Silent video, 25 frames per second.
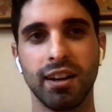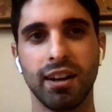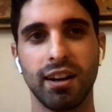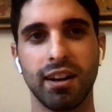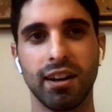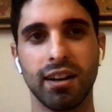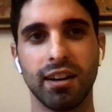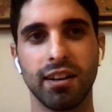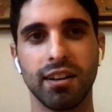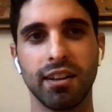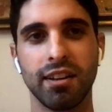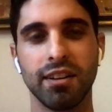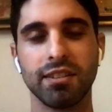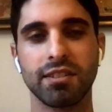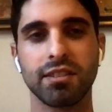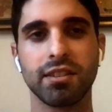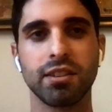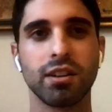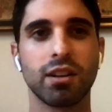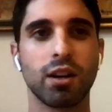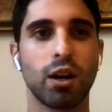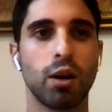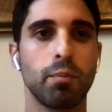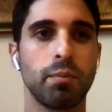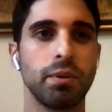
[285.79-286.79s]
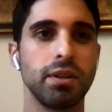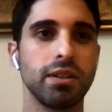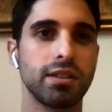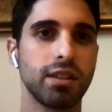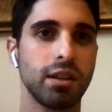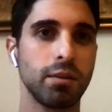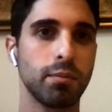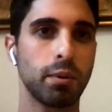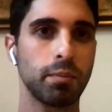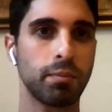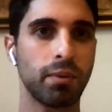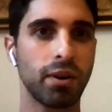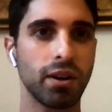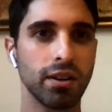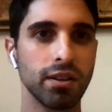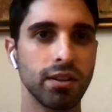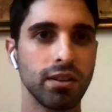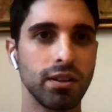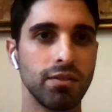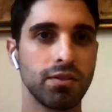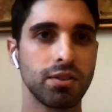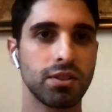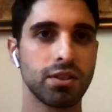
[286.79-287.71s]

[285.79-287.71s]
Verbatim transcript: uh, into the companies that I'm a part of.